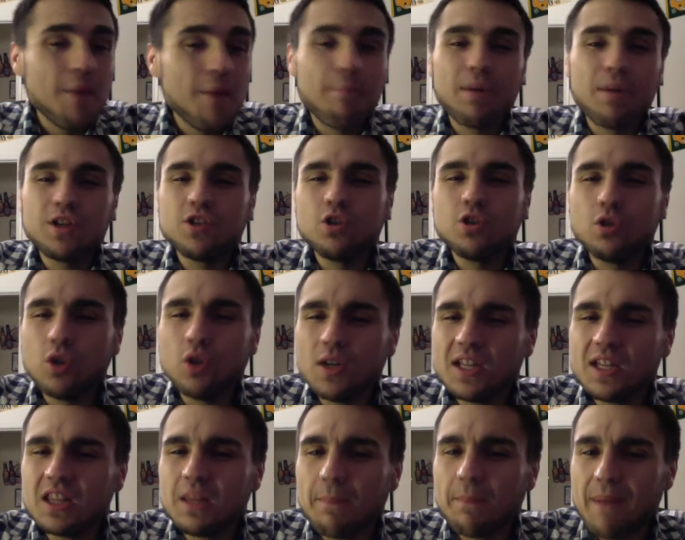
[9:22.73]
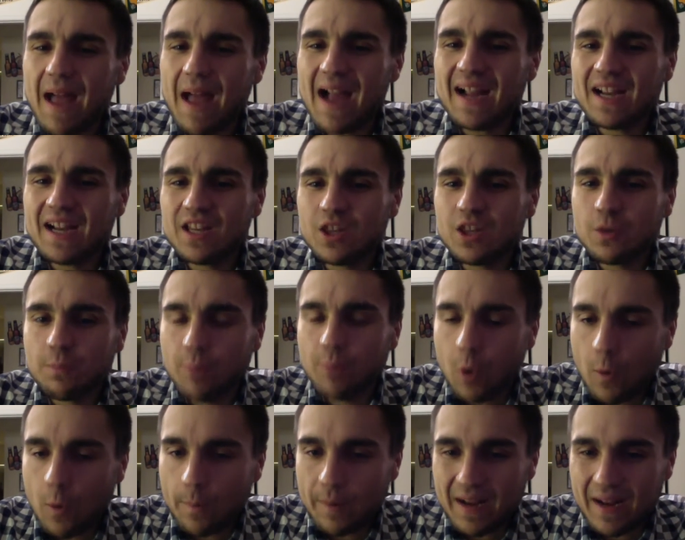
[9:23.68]
But you look at the back end of their
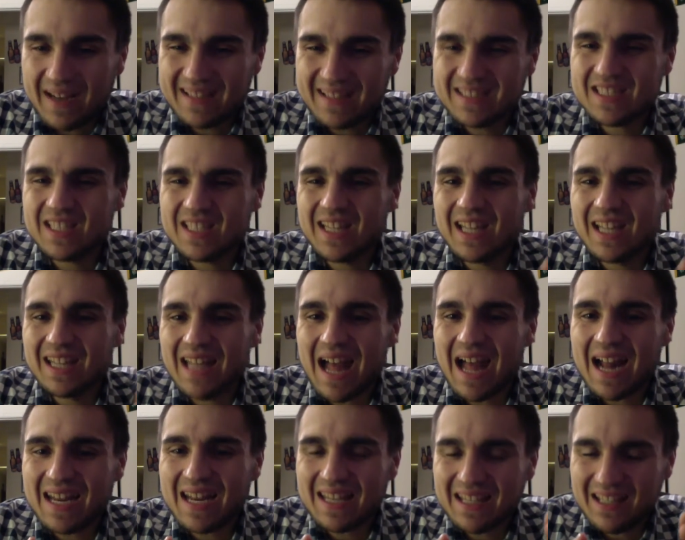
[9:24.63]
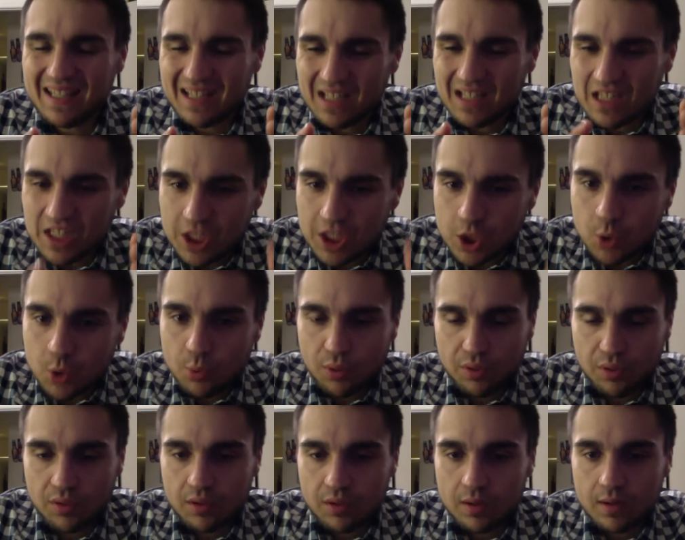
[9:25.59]
bullpen, it's a lot of
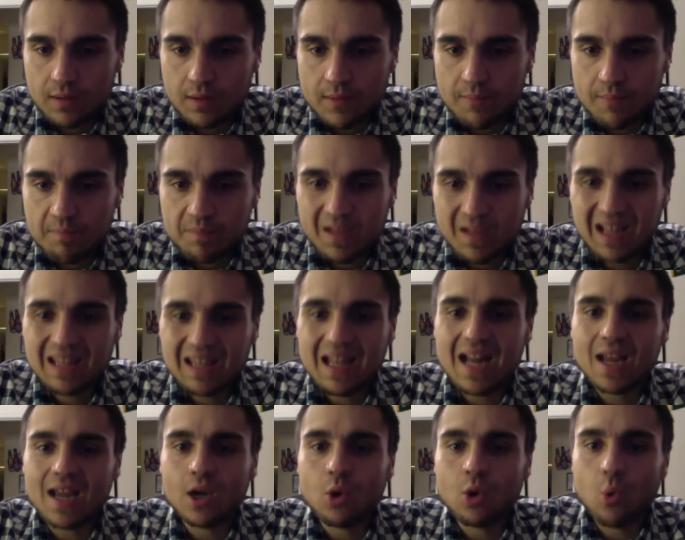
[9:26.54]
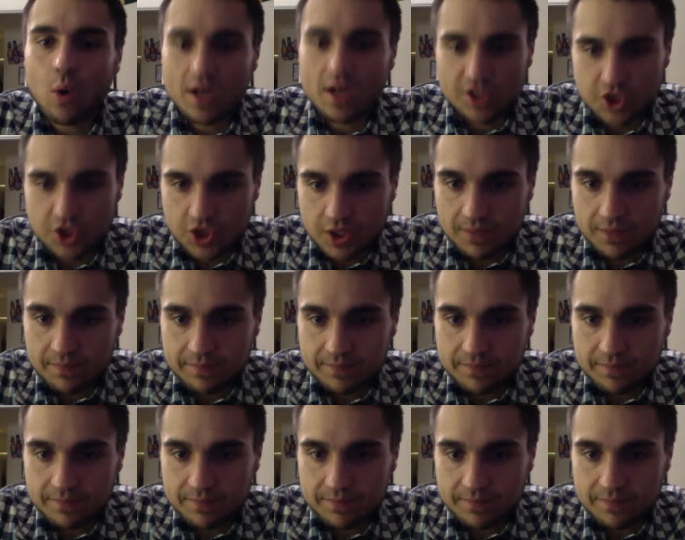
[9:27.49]
youth. A lot of question.